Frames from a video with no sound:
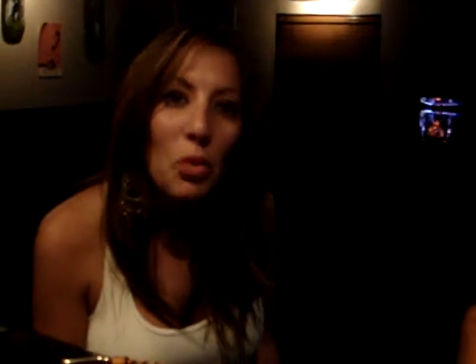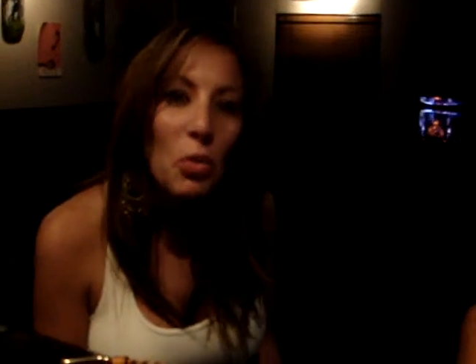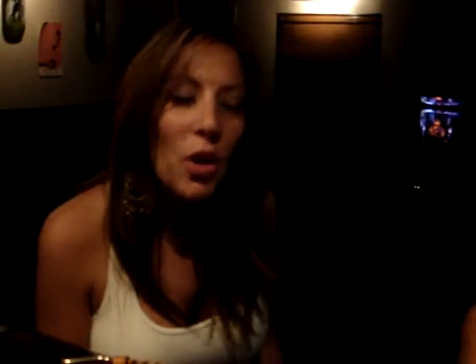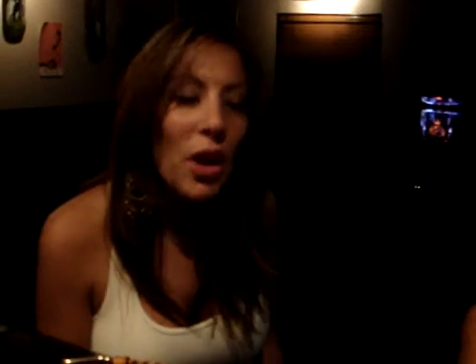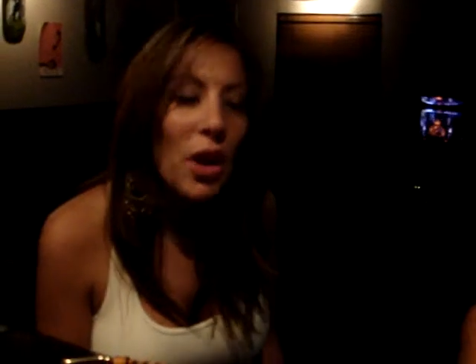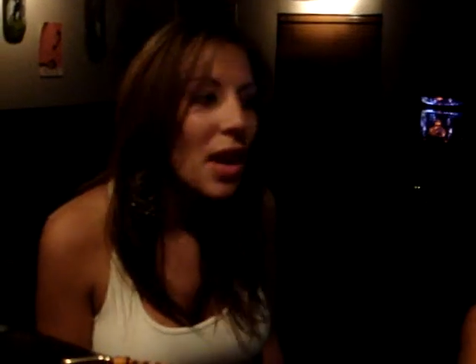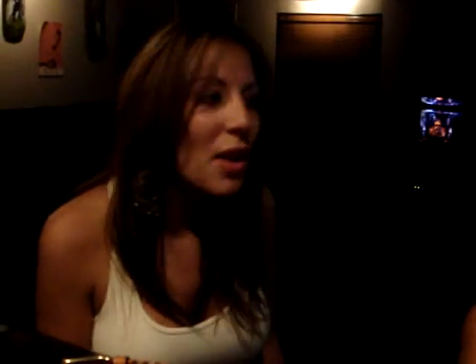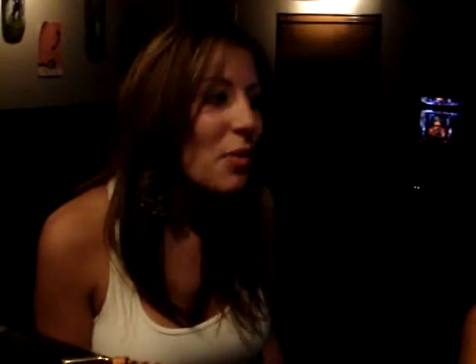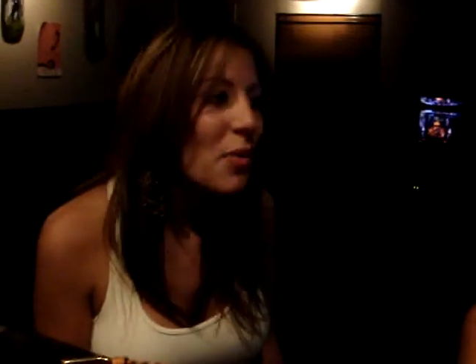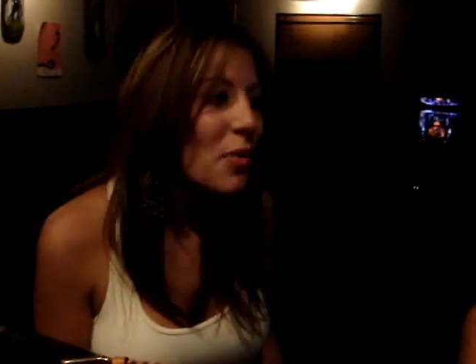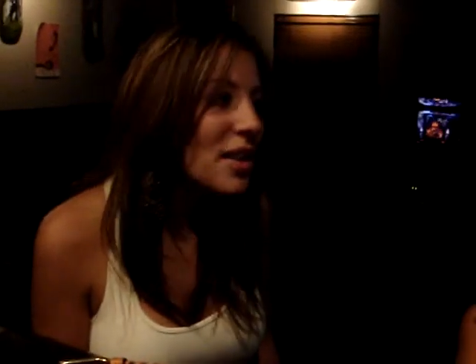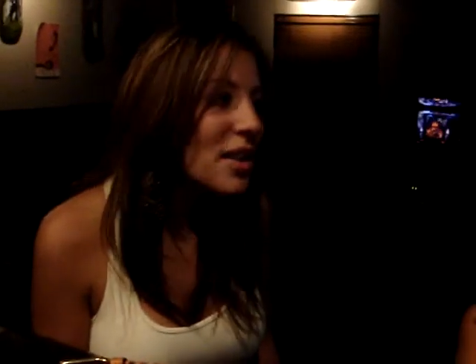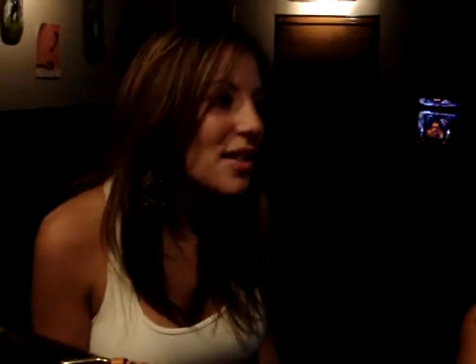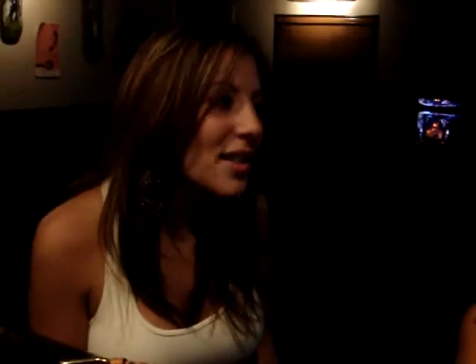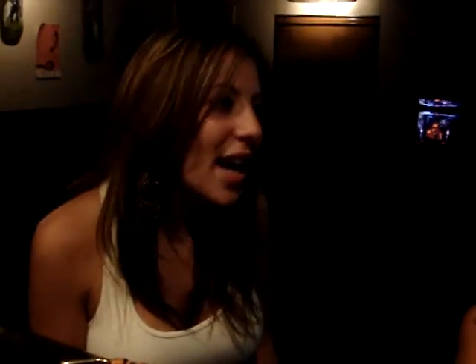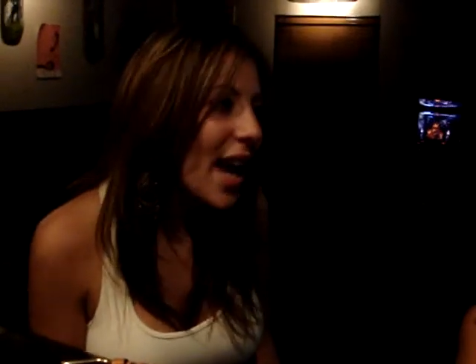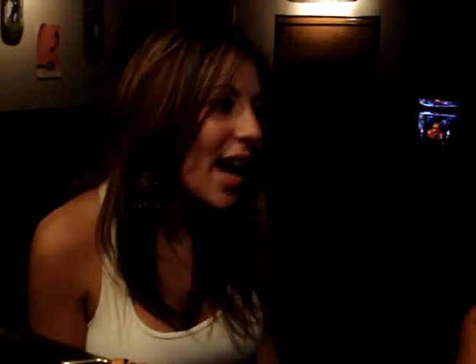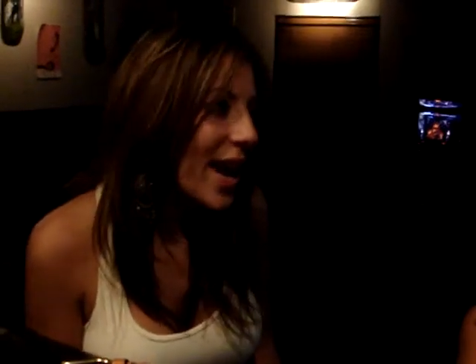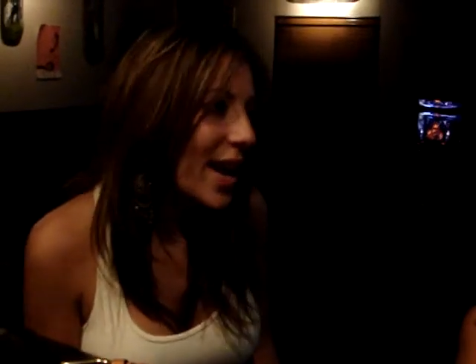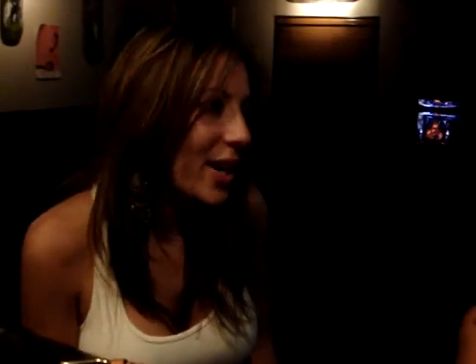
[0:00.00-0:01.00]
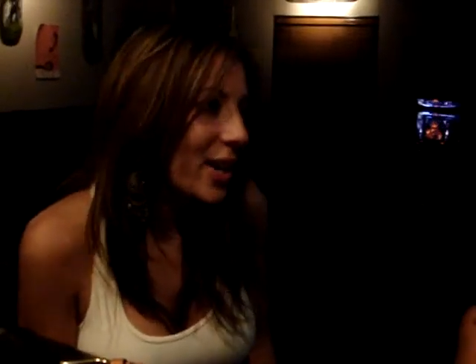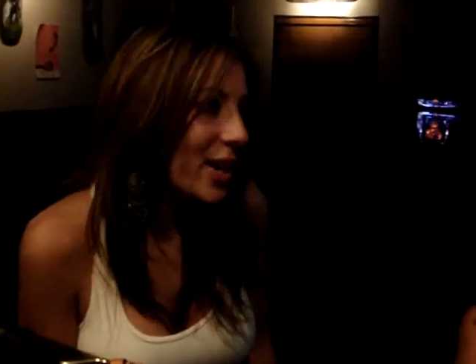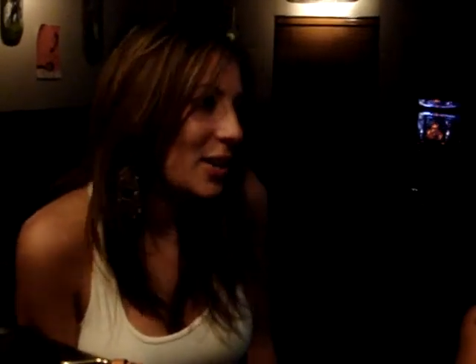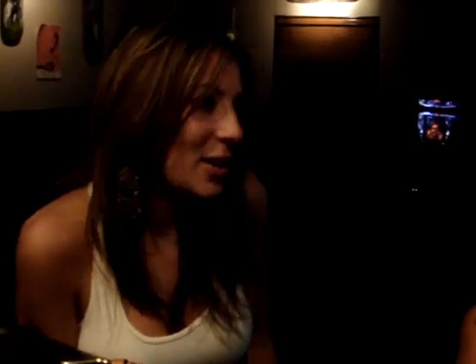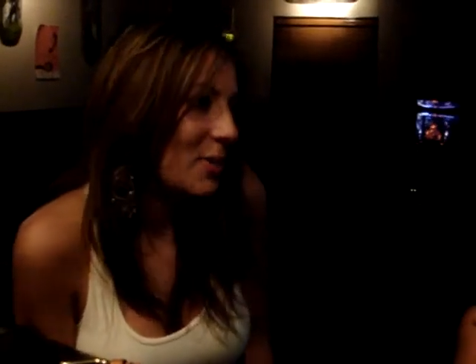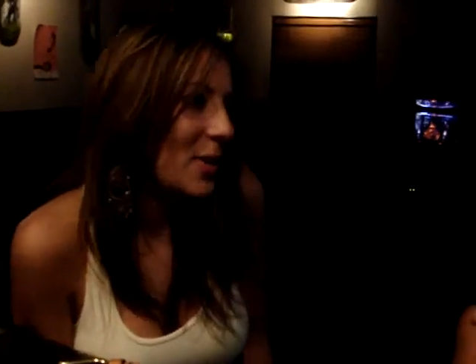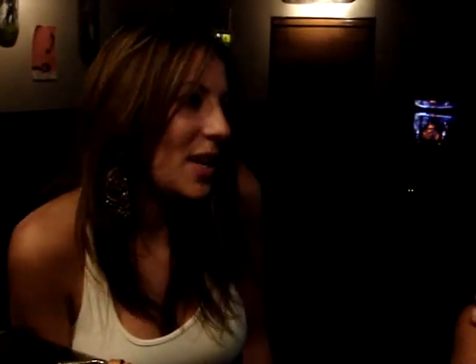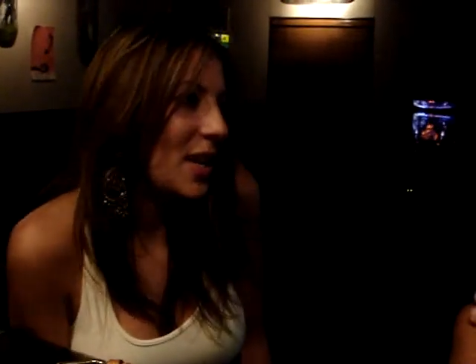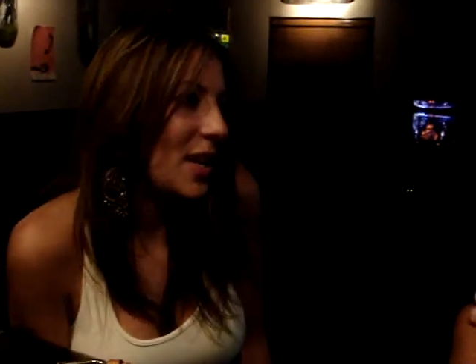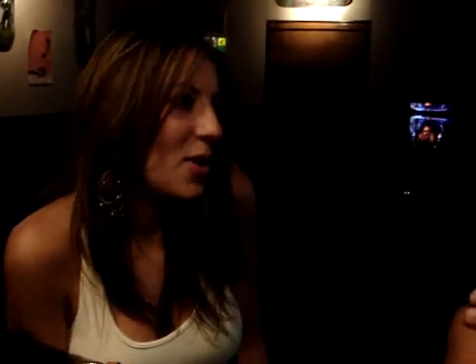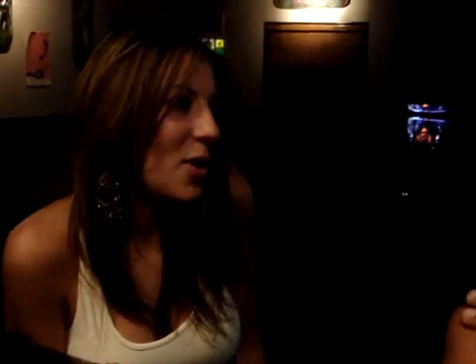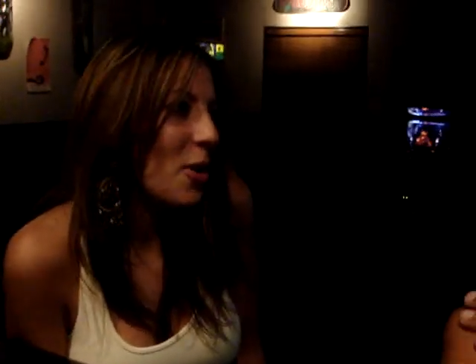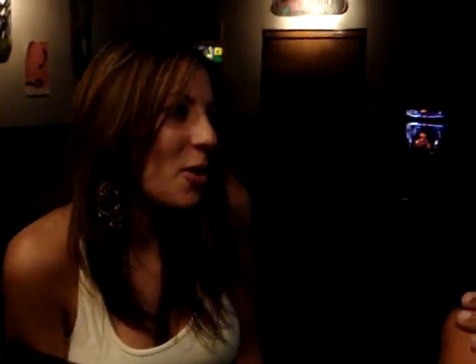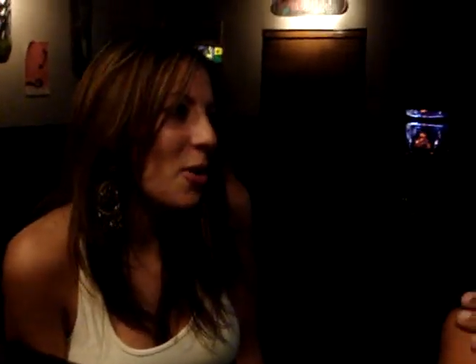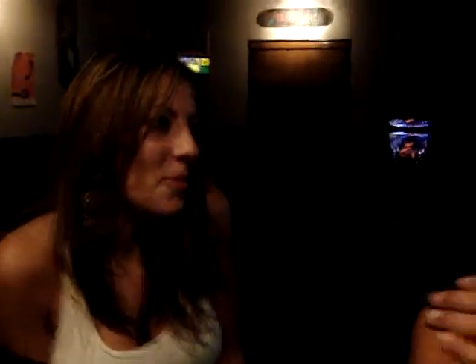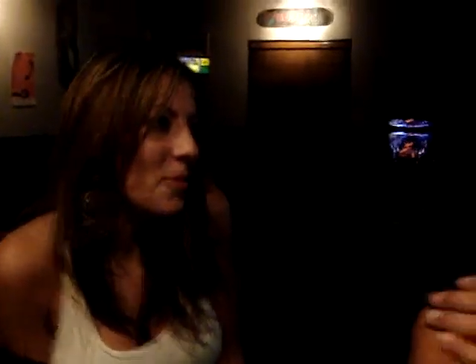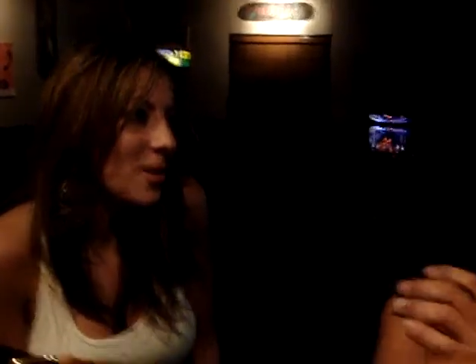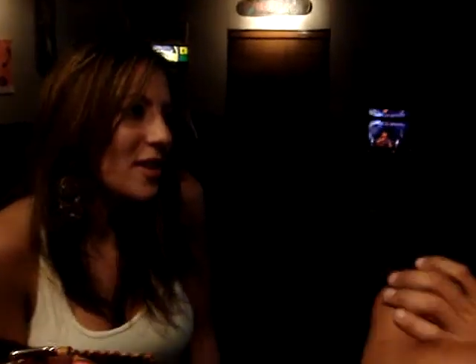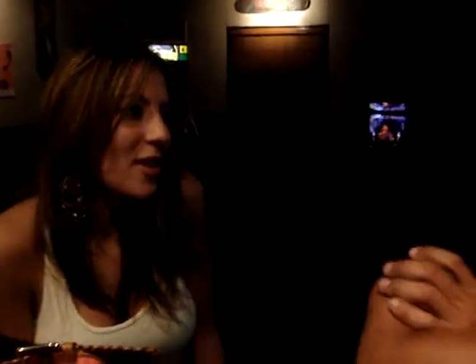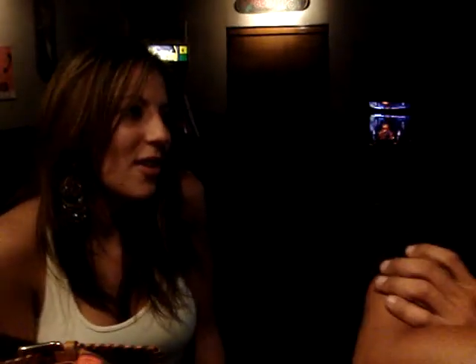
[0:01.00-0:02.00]
Well, I wanted Kyle to be
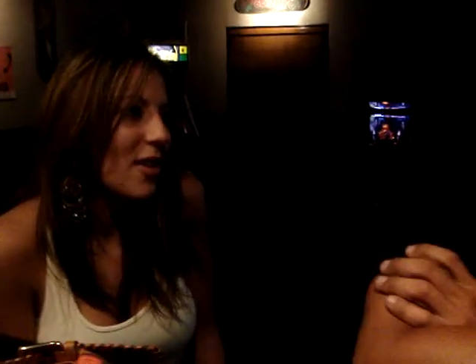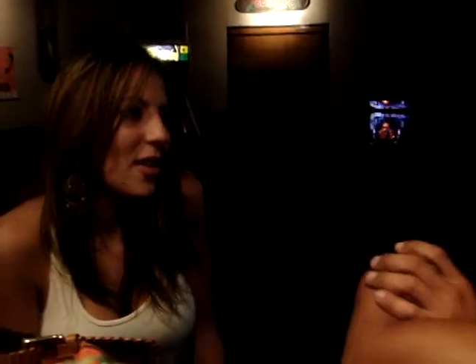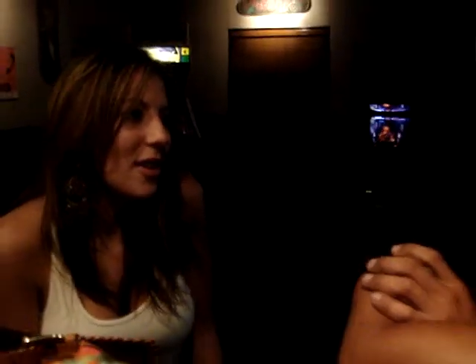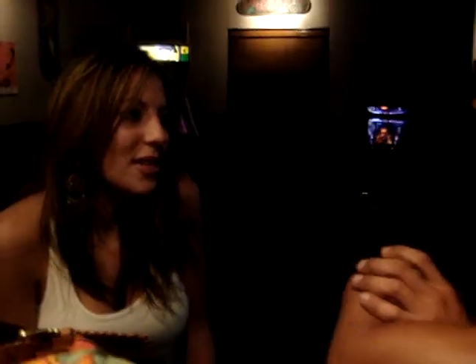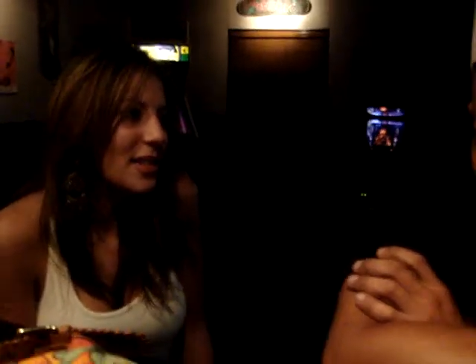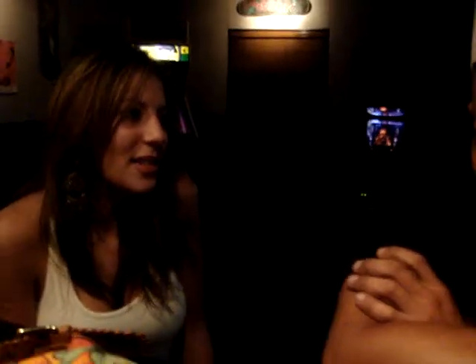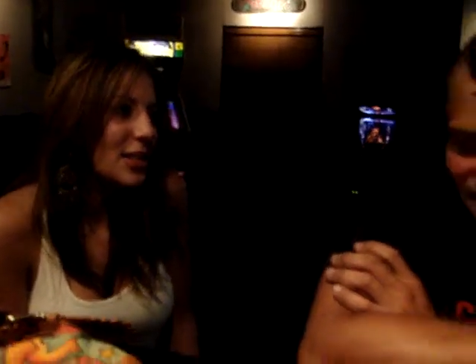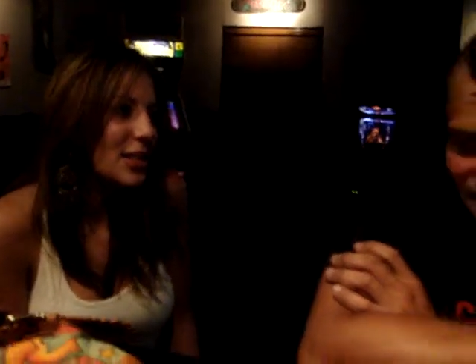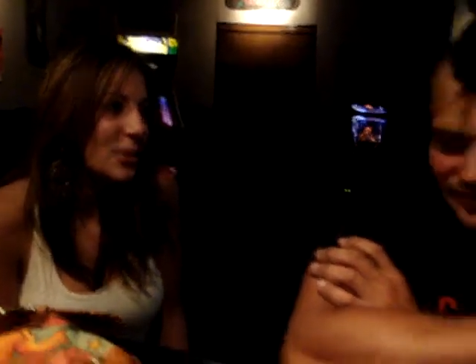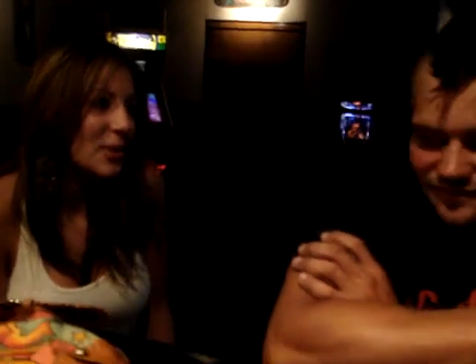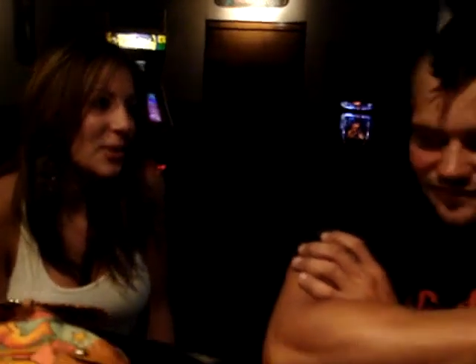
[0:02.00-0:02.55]
open and honest